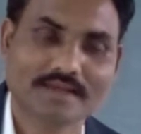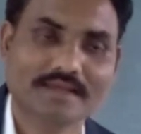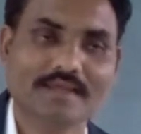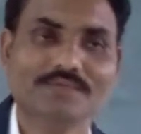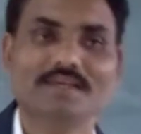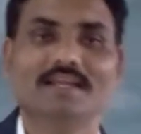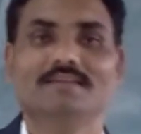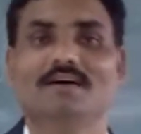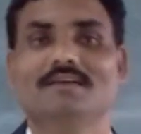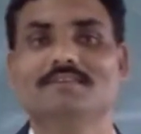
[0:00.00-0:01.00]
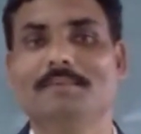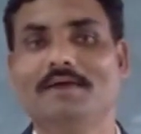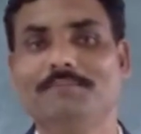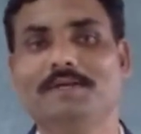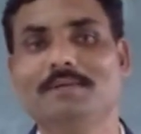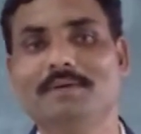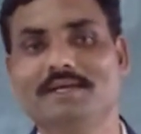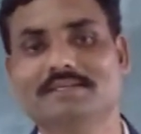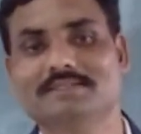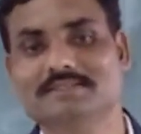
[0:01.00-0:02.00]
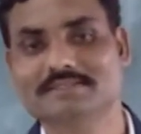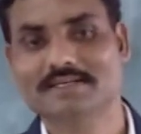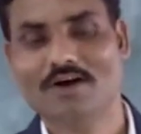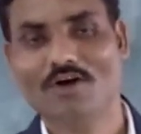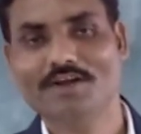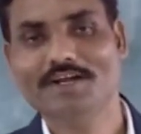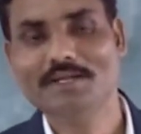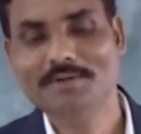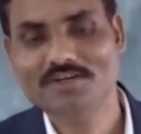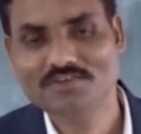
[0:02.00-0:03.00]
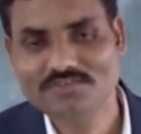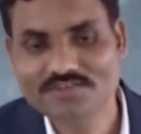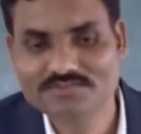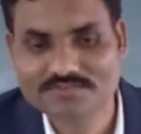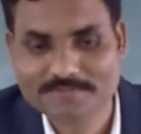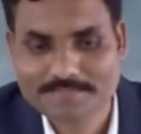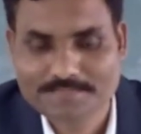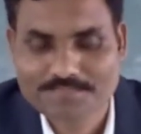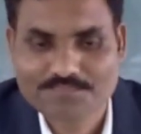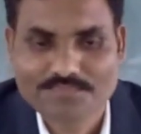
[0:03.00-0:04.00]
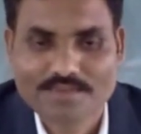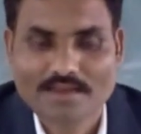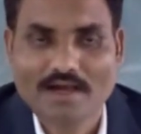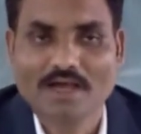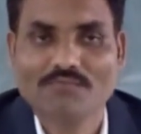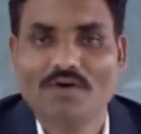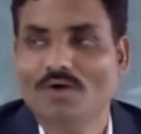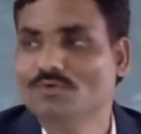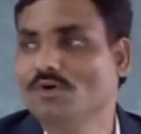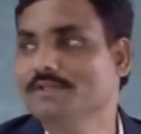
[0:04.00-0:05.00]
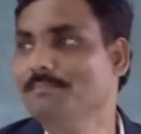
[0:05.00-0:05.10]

If there is some epidemic or endemic disease are found on the